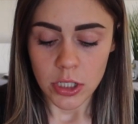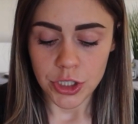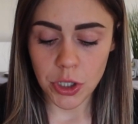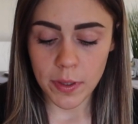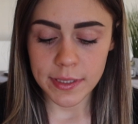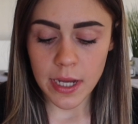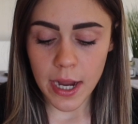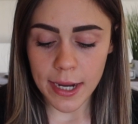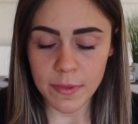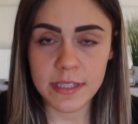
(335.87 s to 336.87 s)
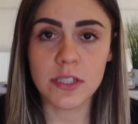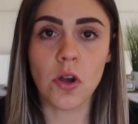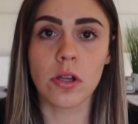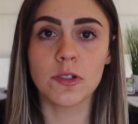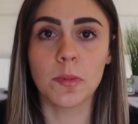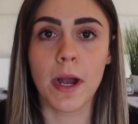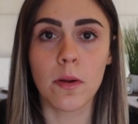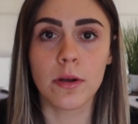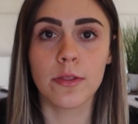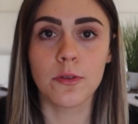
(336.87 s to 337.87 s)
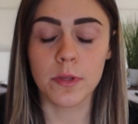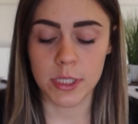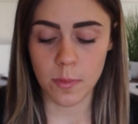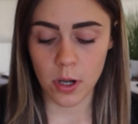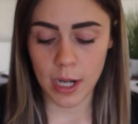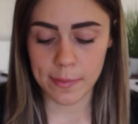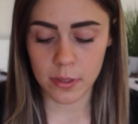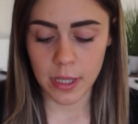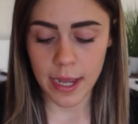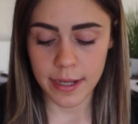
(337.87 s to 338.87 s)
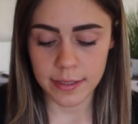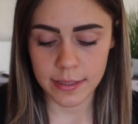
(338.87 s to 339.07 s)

Showing time, this is also powered through the Smart MLS.